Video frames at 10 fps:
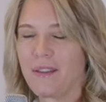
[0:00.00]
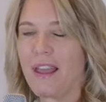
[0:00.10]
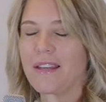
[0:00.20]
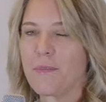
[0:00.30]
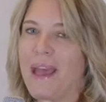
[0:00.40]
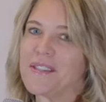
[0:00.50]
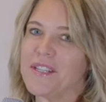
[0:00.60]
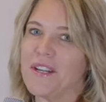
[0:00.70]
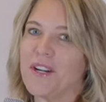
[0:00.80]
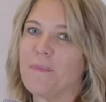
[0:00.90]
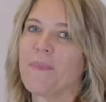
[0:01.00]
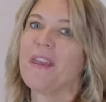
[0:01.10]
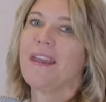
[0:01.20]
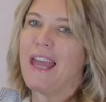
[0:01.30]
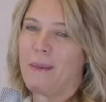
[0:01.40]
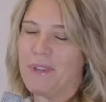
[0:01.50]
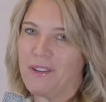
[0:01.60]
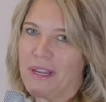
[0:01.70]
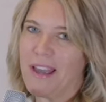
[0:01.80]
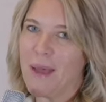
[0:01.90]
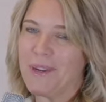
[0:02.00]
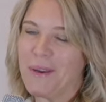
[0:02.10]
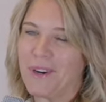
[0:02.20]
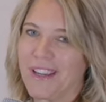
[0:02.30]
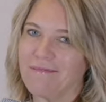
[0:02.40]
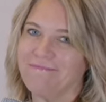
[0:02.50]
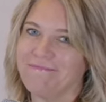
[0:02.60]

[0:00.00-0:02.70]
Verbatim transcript: at Capacity Europe. Happy, happy networking.